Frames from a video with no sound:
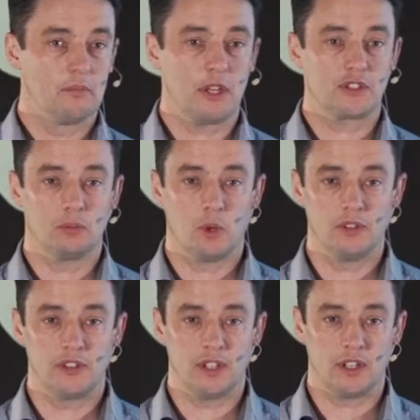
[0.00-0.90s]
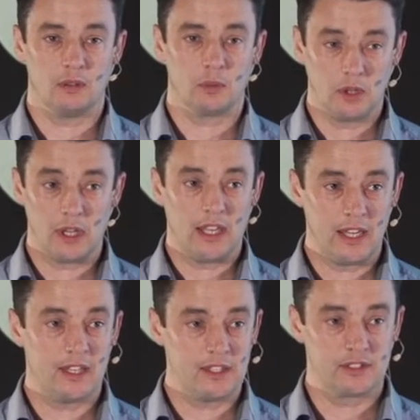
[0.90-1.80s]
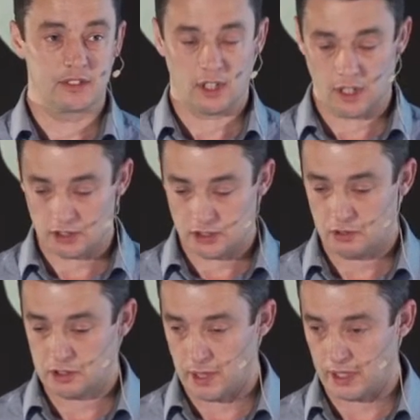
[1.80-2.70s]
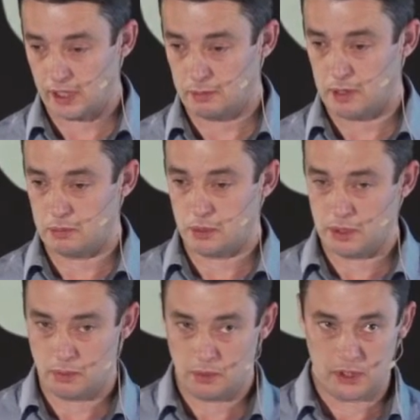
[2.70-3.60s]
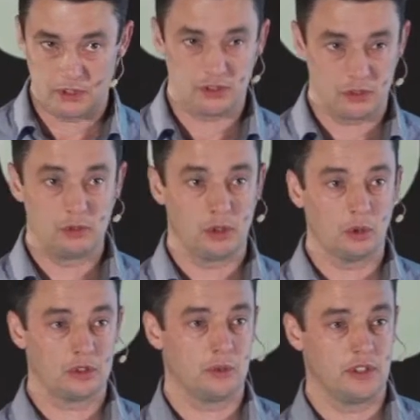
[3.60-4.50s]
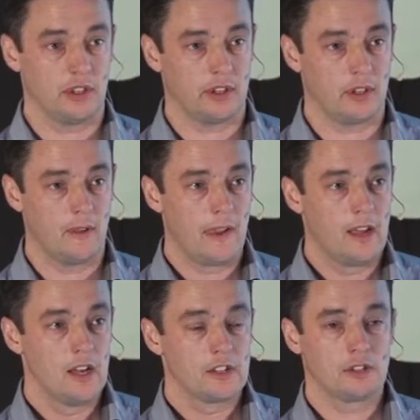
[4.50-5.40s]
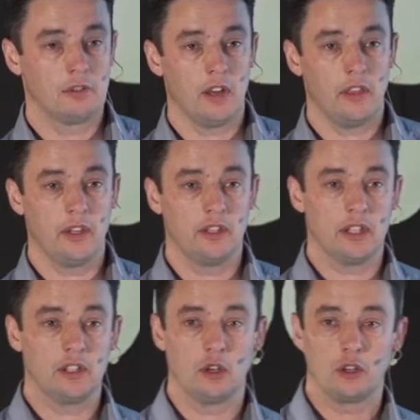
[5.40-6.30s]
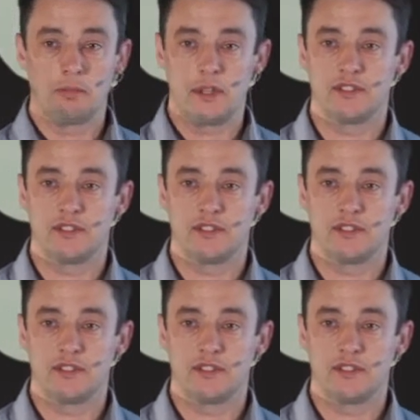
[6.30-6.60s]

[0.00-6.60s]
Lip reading: magic wand here. It is. I joked about it a little bit, but we just do talk to each other. So rather than in a lot of